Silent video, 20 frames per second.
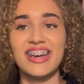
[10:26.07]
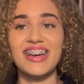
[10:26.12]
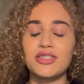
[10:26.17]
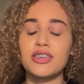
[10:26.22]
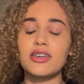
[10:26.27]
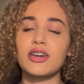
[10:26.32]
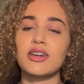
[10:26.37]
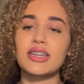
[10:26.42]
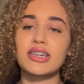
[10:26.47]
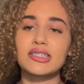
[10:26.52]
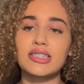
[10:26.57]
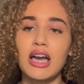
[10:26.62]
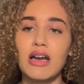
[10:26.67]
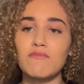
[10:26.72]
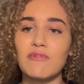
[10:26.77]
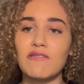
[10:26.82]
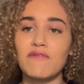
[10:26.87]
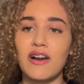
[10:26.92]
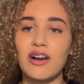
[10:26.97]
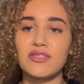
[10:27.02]
the only
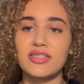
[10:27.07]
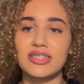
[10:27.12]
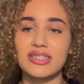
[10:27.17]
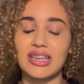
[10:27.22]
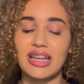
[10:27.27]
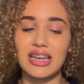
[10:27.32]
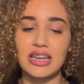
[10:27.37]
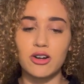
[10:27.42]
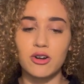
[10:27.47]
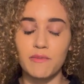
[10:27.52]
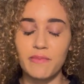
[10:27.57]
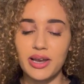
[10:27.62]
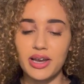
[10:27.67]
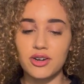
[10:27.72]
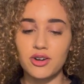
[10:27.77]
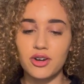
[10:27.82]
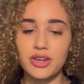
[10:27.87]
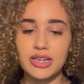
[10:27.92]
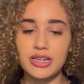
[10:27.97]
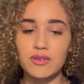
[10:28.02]
time i found this a little bit
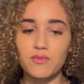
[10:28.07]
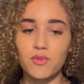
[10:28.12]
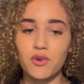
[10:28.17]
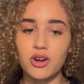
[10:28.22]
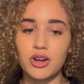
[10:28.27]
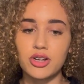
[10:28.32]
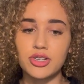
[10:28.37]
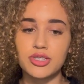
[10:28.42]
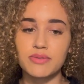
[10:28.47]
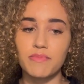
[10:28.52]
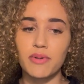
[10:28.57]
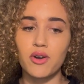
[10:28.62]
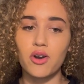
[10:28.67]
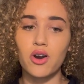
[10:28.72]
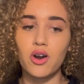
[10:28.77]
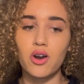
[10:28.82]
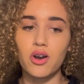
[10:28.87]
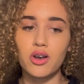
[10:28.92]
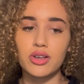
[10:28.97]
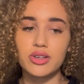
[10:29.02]
annoying was
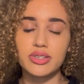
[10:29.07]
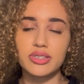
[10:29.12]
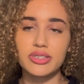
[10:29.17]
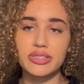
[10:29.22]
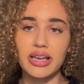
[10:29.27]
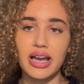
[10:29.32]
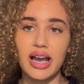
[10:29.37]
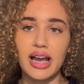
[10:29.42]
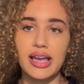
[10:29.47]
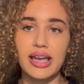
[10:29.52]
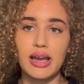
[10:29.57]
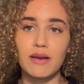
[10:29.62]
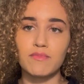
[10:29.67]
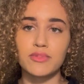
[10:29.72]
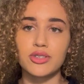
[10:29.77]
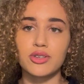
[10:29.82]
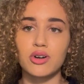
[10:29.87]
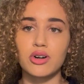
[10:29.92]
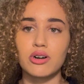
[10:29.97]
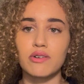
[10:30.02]
because i am
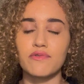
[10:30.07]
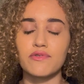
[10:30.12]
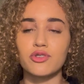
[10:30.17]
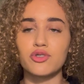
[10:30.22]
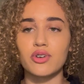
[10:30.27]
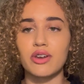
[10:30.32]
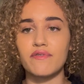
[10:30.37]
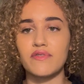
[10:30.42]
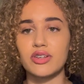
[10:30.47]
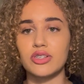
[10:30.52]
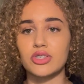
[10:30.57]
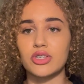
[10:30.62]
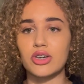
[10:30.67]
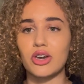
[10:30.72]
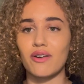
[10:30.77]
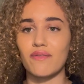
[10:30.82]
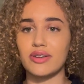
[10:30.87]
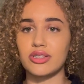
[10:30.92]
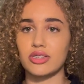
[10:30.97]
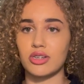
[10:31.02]
sort of driven to
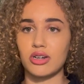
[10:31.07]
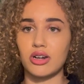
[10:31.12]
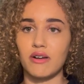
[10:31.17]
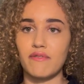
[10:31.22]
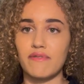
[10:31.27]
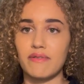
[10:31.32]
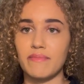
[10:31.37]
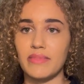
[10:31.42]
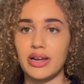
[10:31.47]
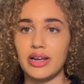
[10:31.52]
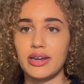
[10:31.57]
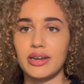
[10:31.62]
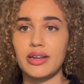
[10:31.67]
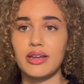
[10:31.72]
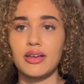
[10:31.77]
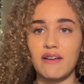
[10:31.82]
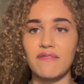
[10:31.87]
go into government